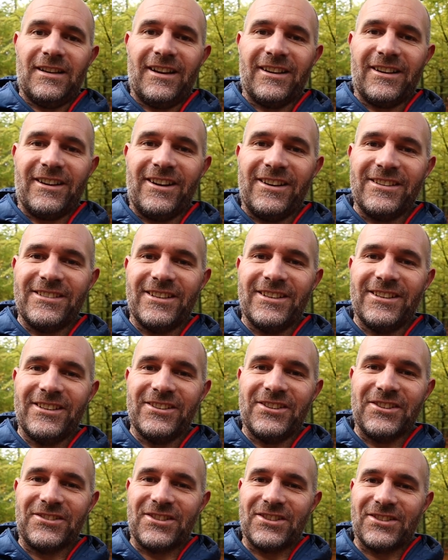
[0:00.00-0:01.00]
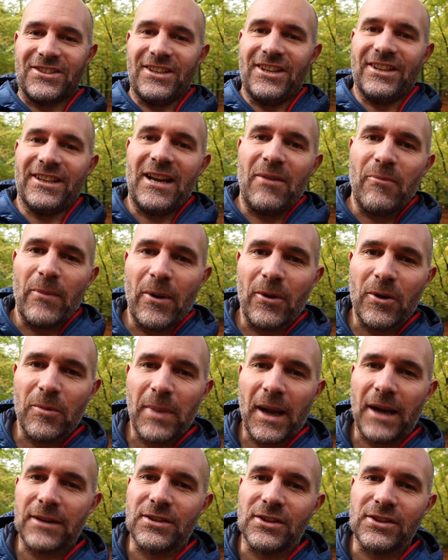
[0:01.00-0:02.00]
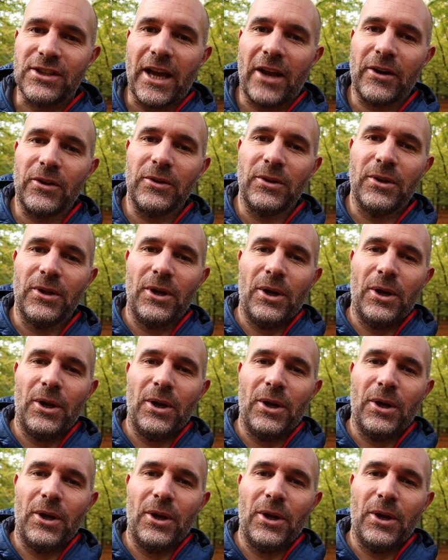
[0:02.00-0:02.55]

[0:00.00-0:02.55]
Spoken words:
Hi guys, good to see you again. Welcome back to the channel.